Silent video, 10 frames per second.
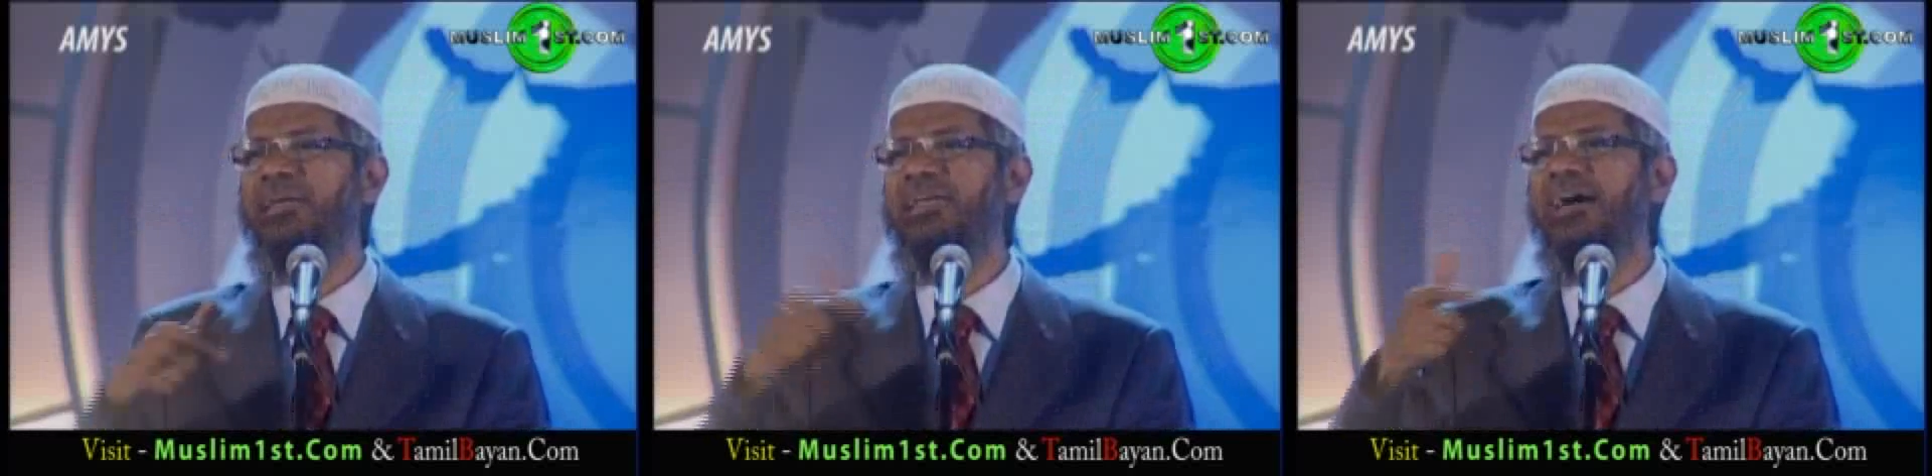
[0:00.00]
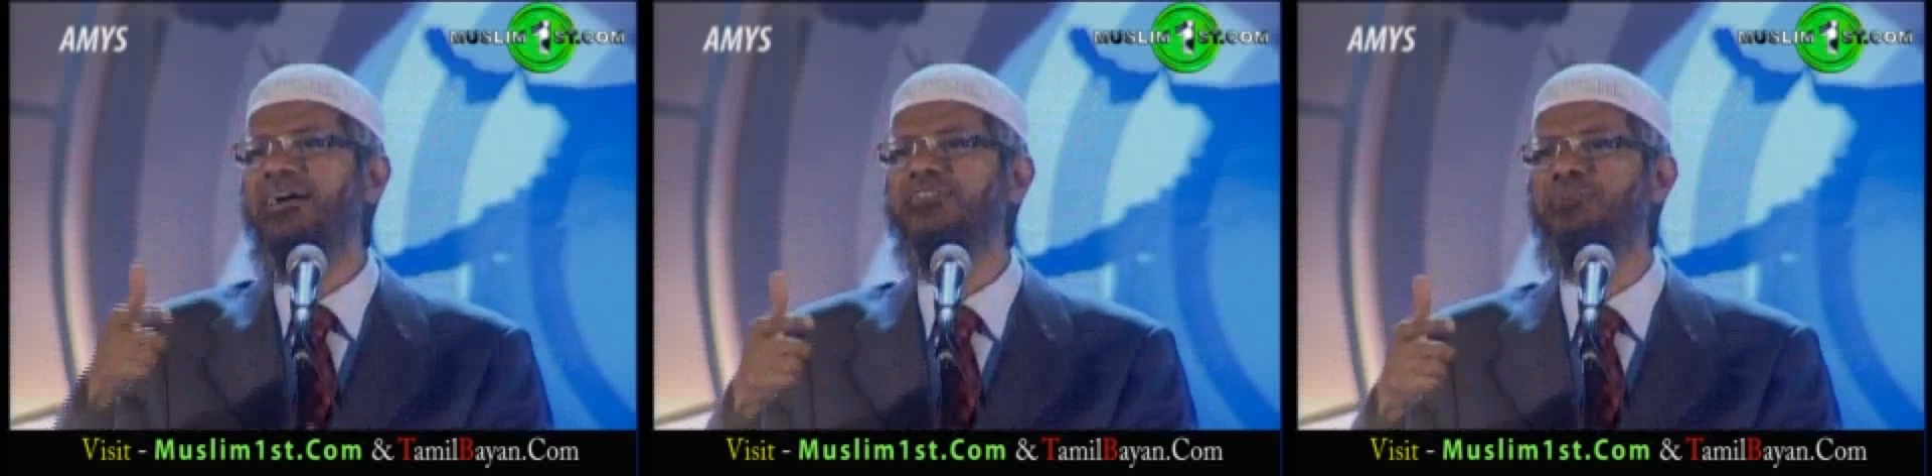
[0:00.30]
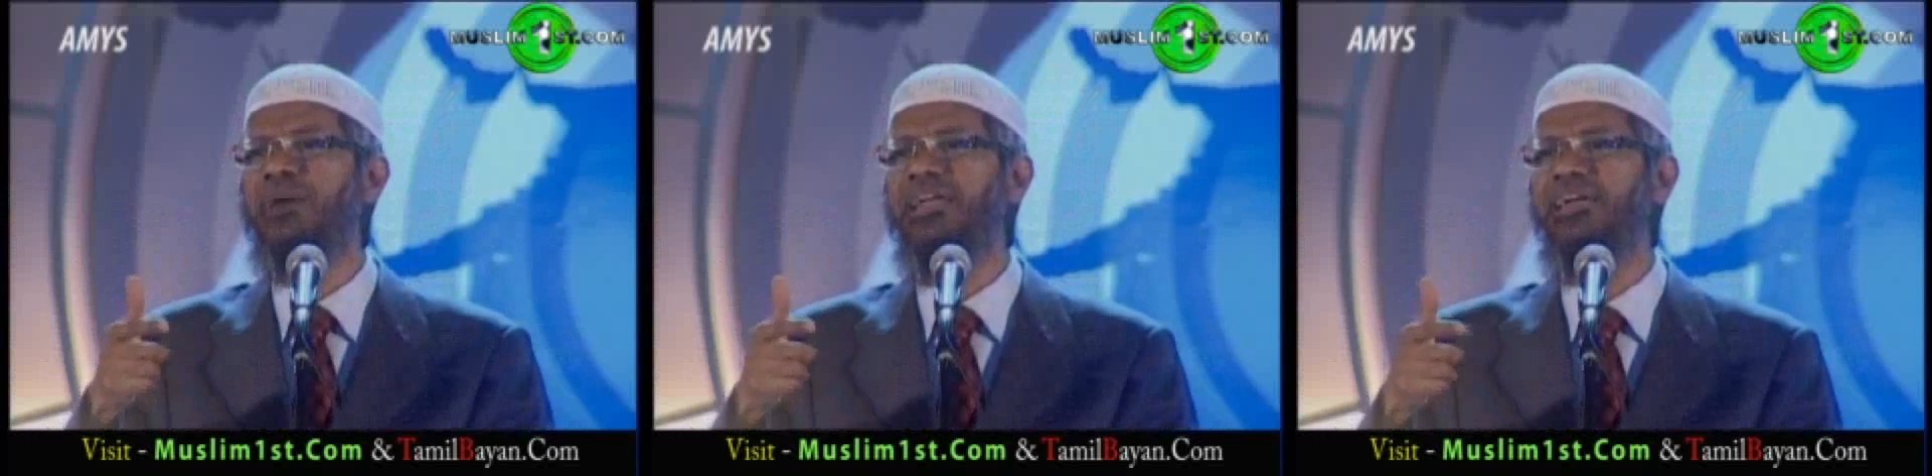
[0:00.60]
The
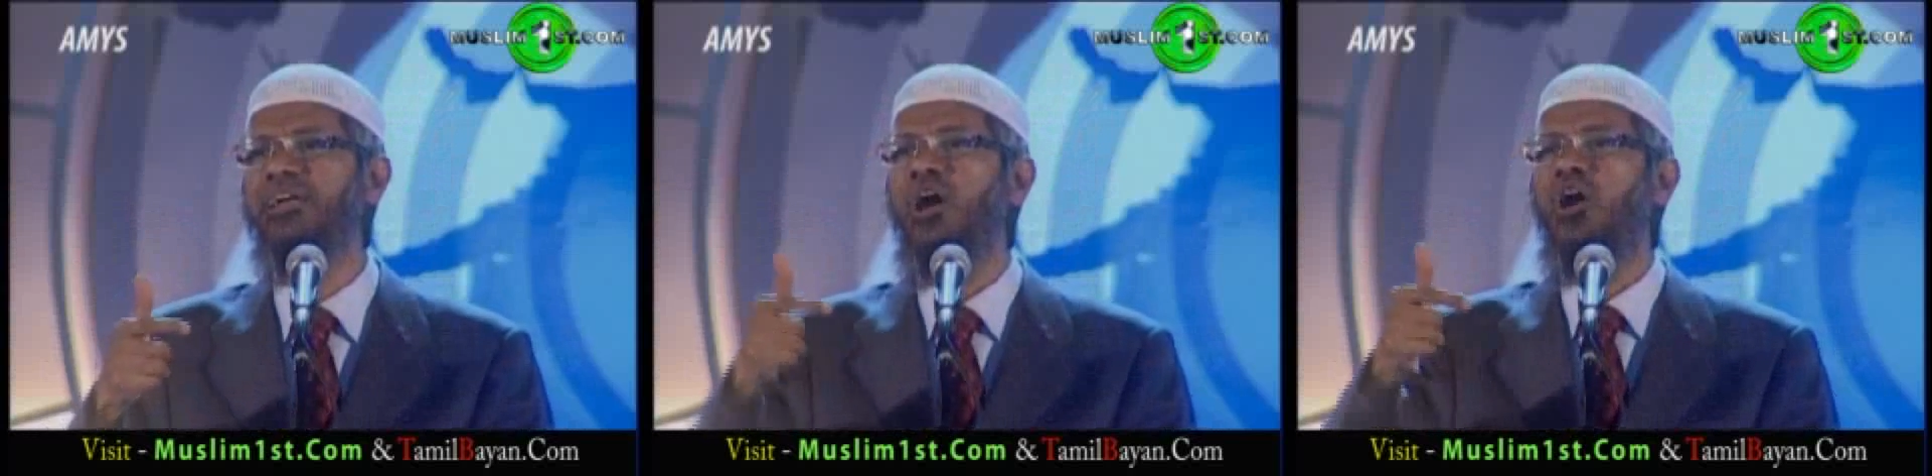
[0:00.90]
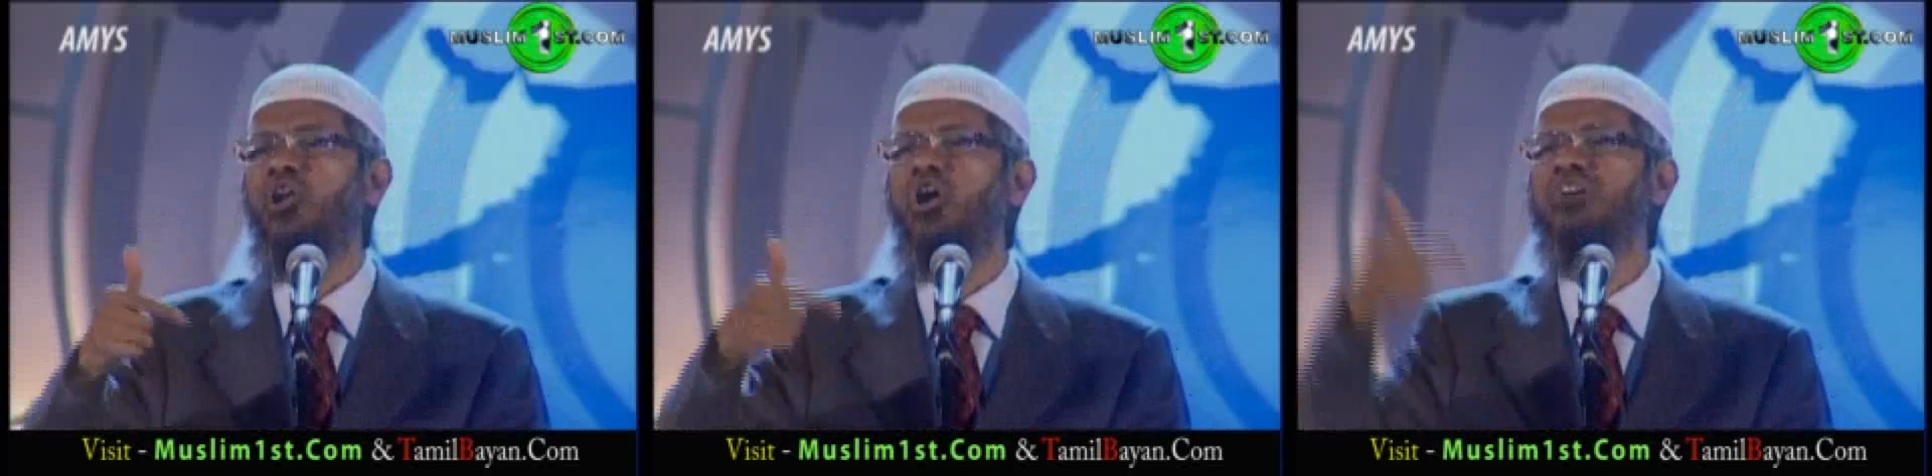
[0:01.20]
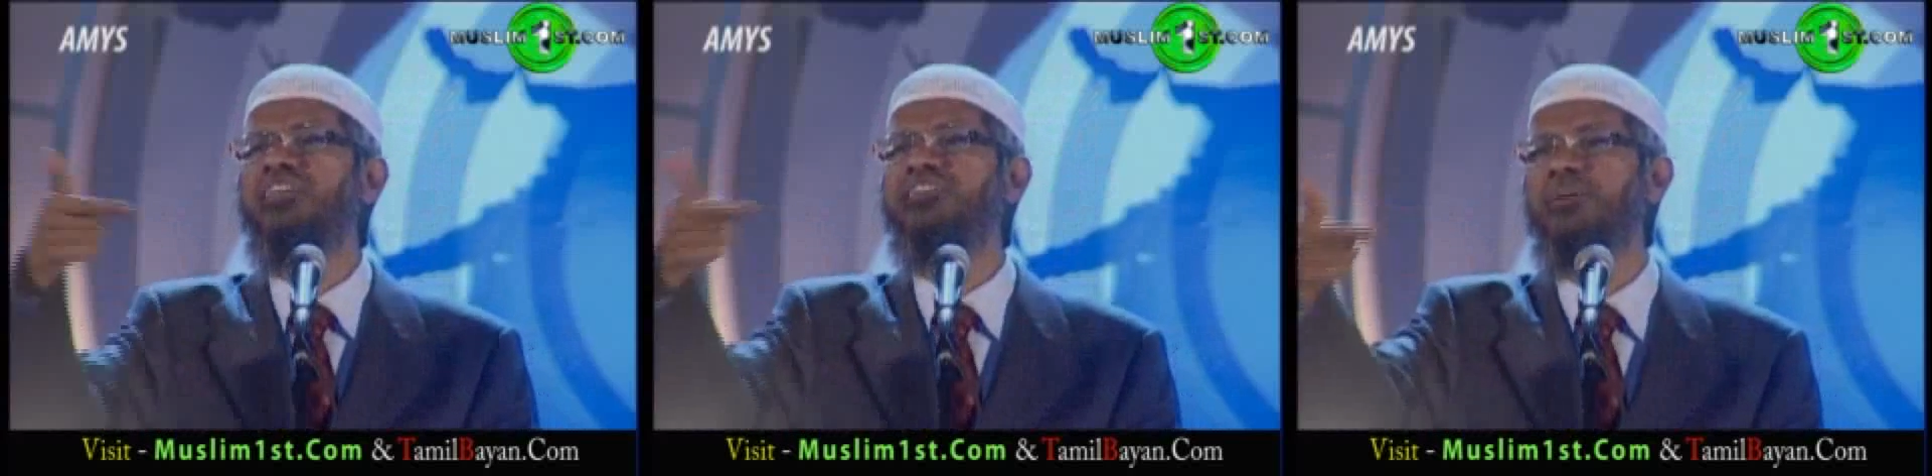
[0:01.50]
media is spreading
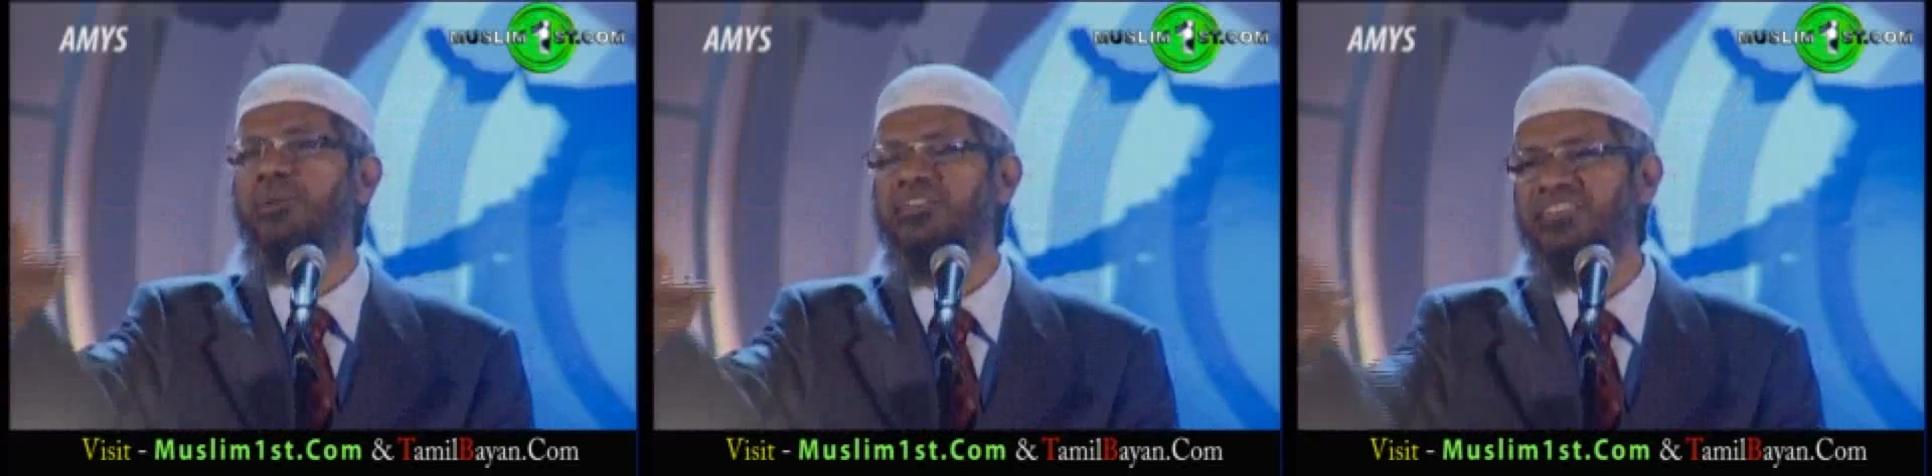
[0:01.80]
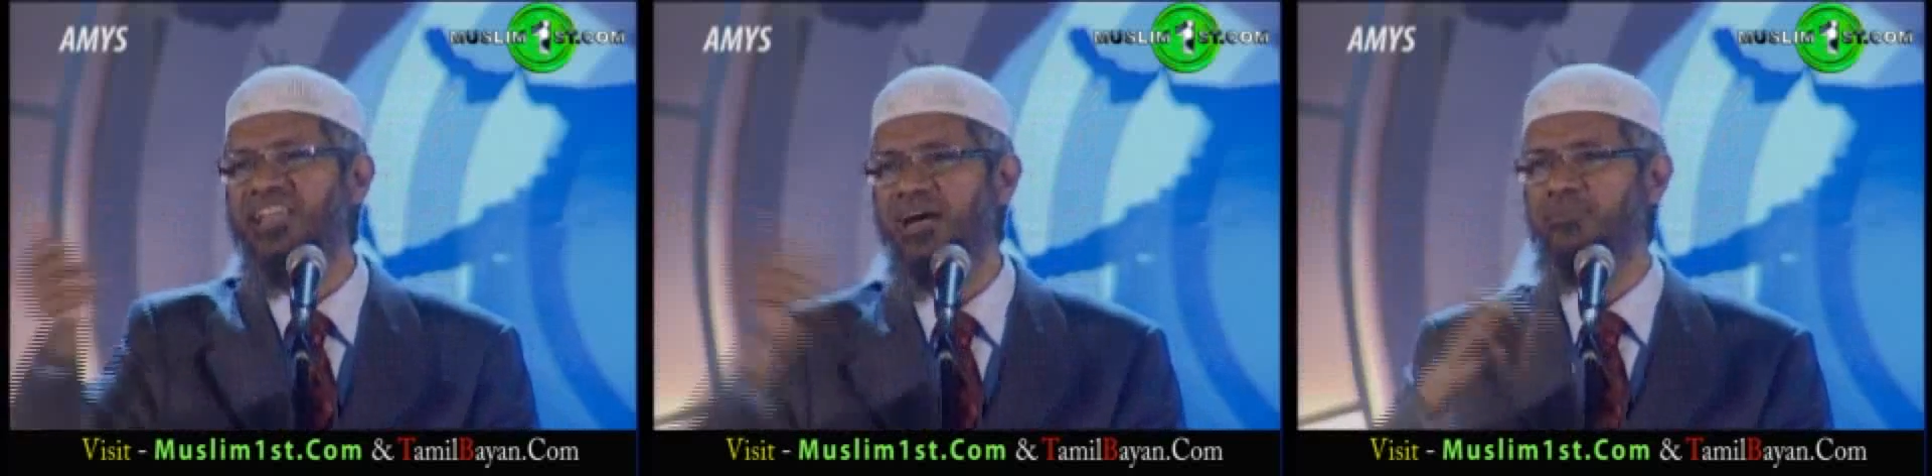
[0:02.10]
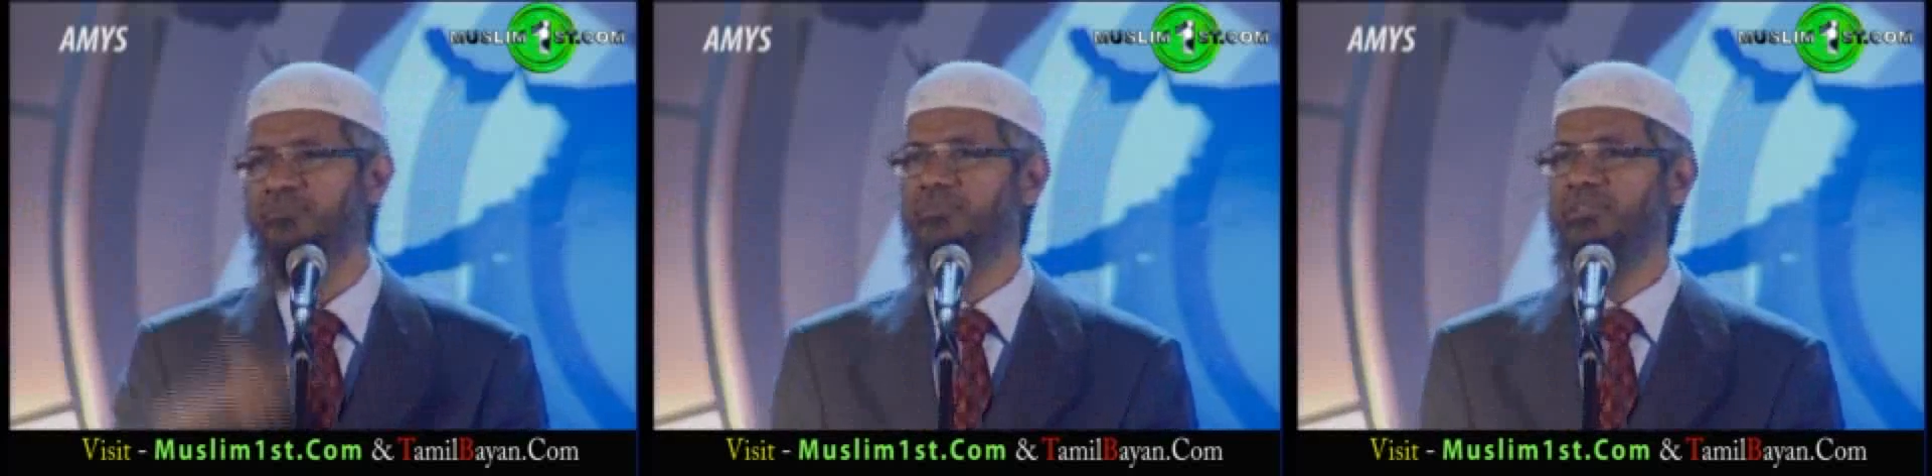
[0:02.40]
wrong things about
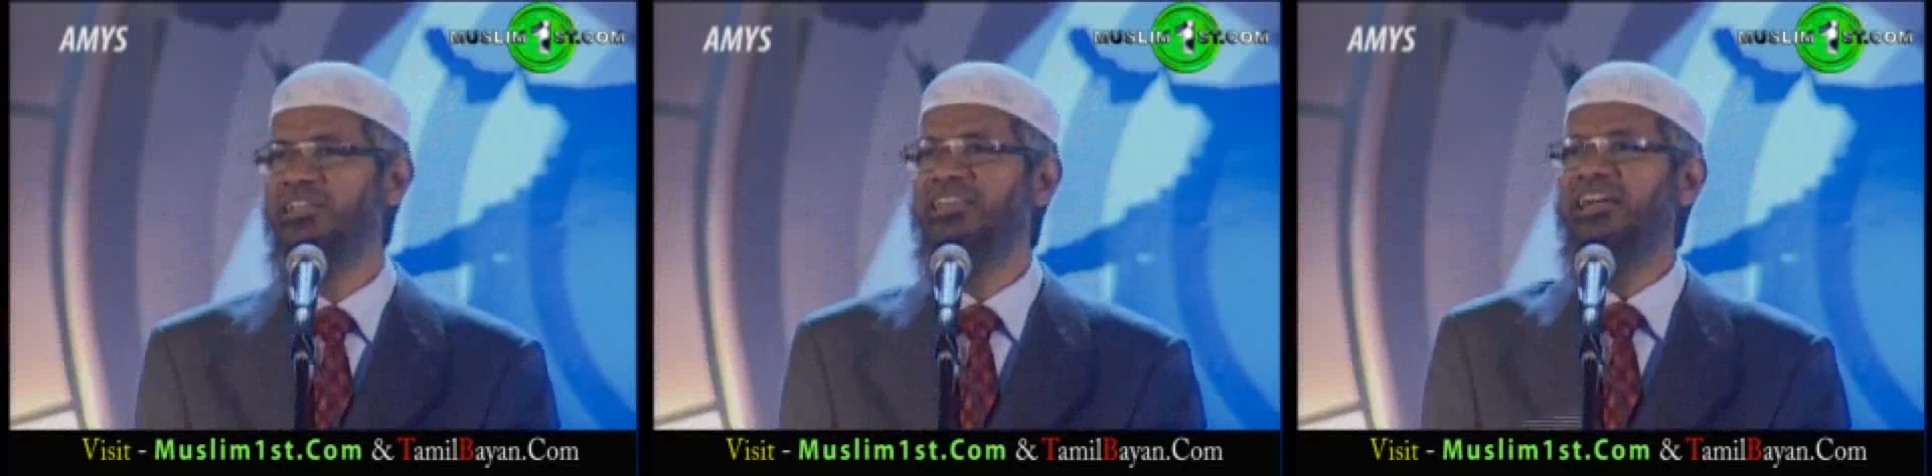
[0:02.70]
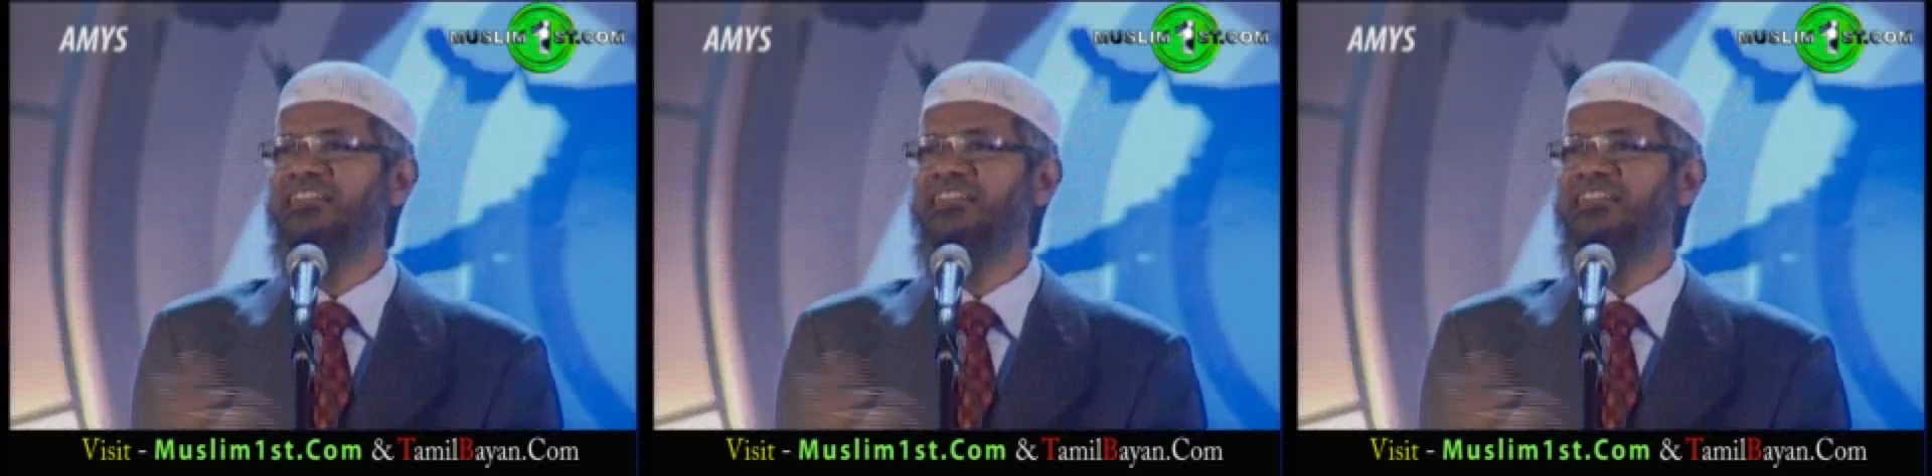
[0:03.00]
Islam.